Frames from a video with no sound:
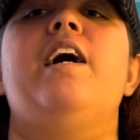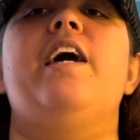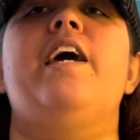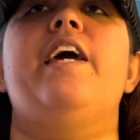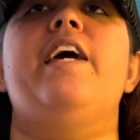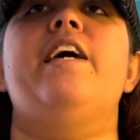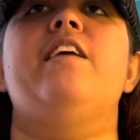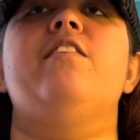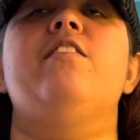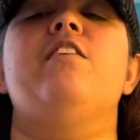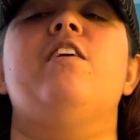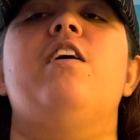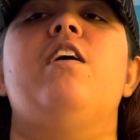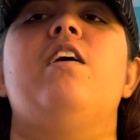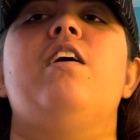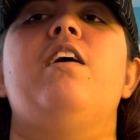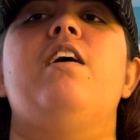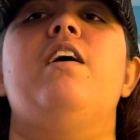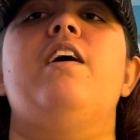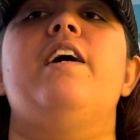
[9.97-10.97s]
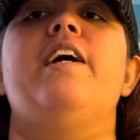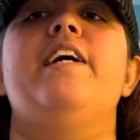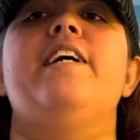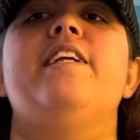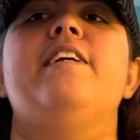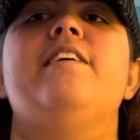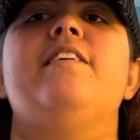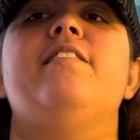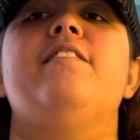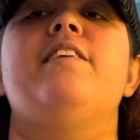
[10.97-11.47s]
and it
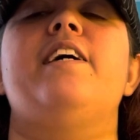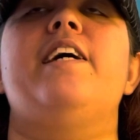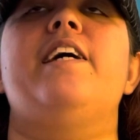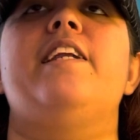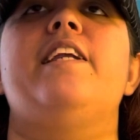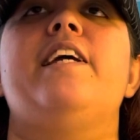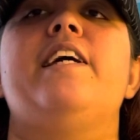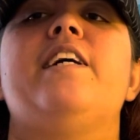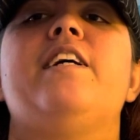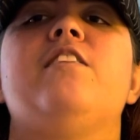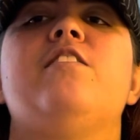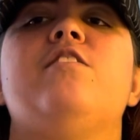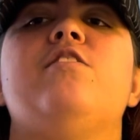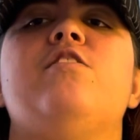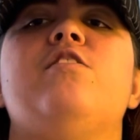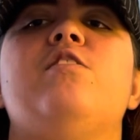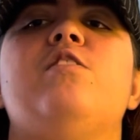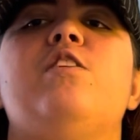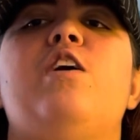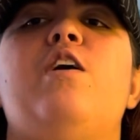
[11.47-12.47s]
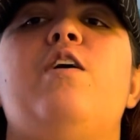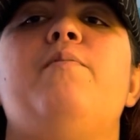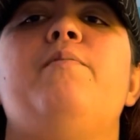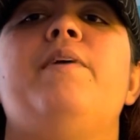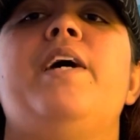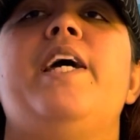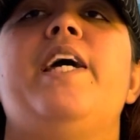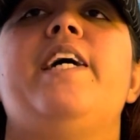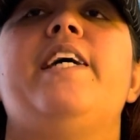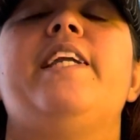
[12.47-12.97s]
is an English sub
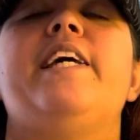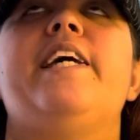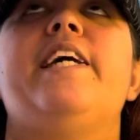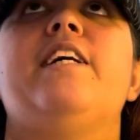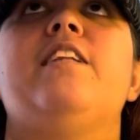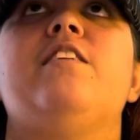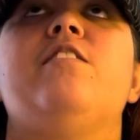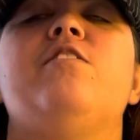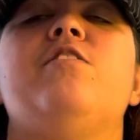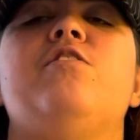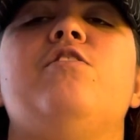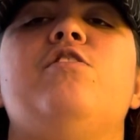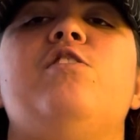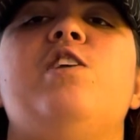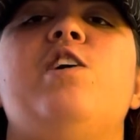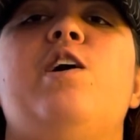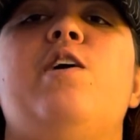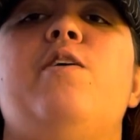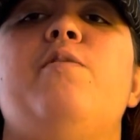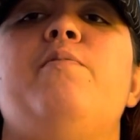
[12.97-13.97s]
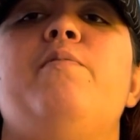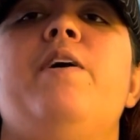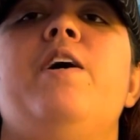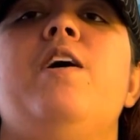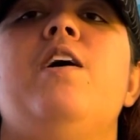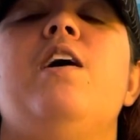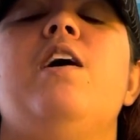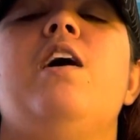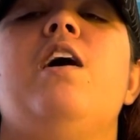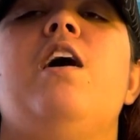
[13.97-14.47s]
and English dub.
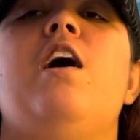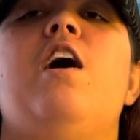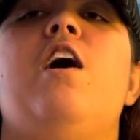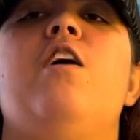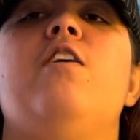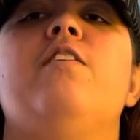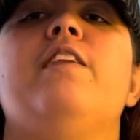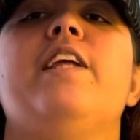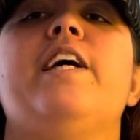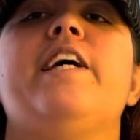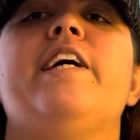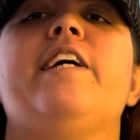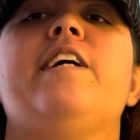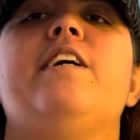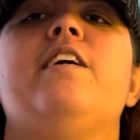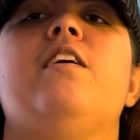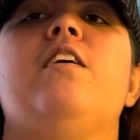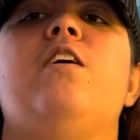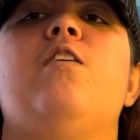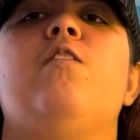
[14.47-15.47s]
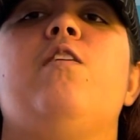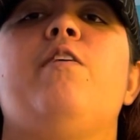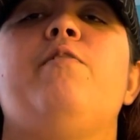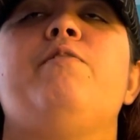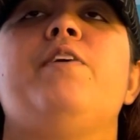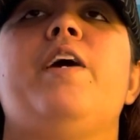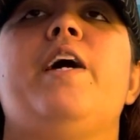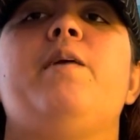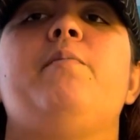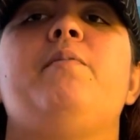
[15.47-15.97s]
Unlike a lot of
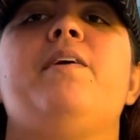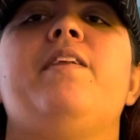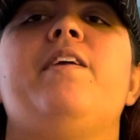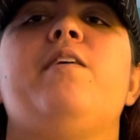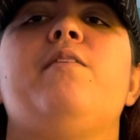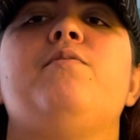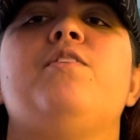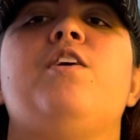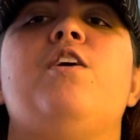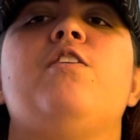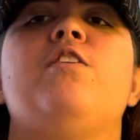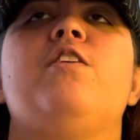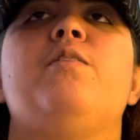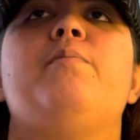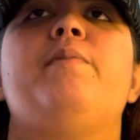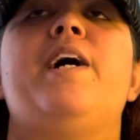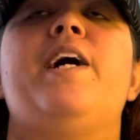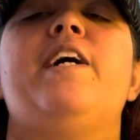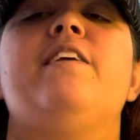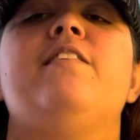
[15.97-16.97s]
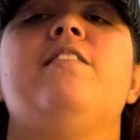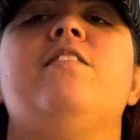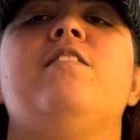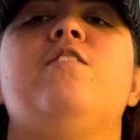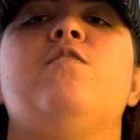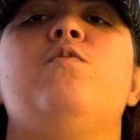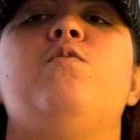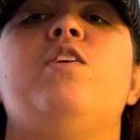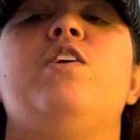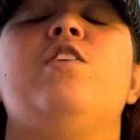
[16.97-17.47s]
the anime that I've talked in the past,
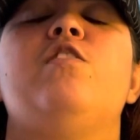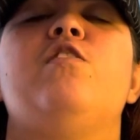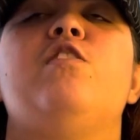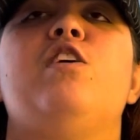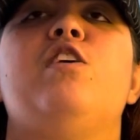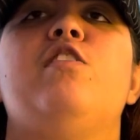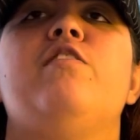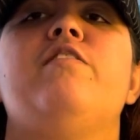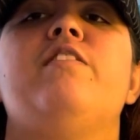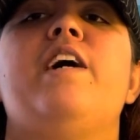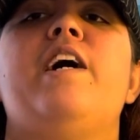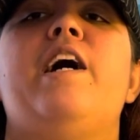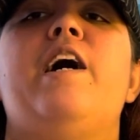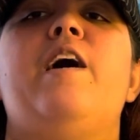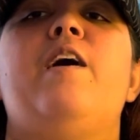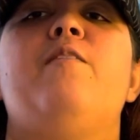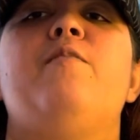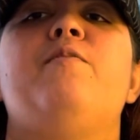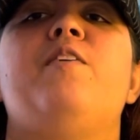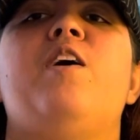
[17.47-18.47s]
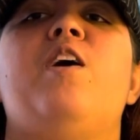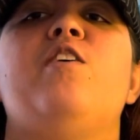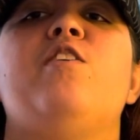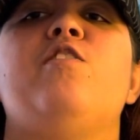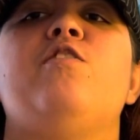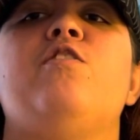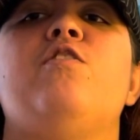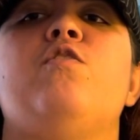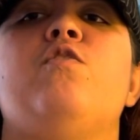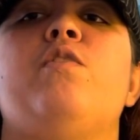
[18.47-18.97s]
this one does have audio
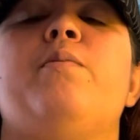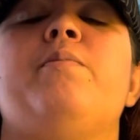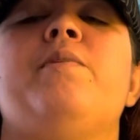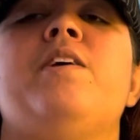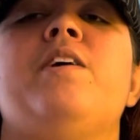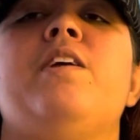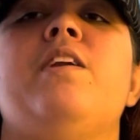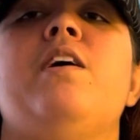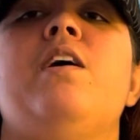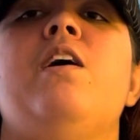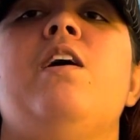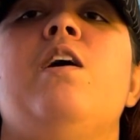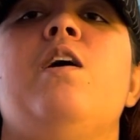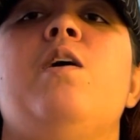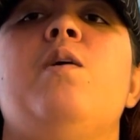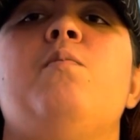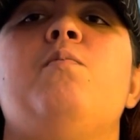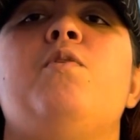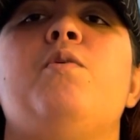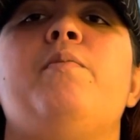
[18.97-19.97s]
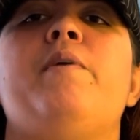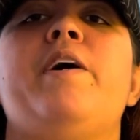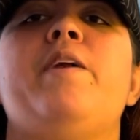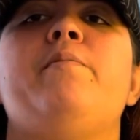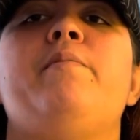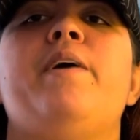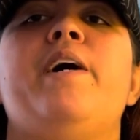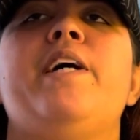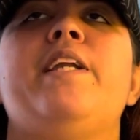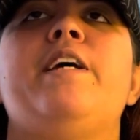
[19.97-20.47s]
description provided
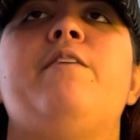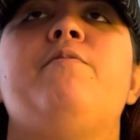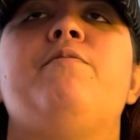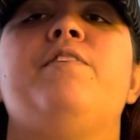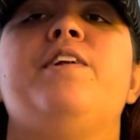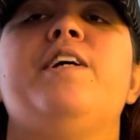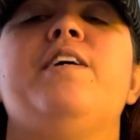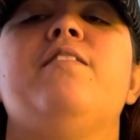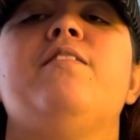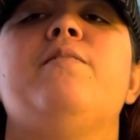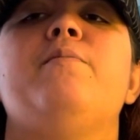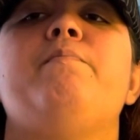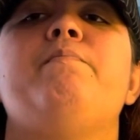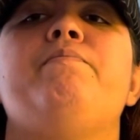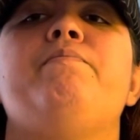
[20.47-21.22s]
by Netflix.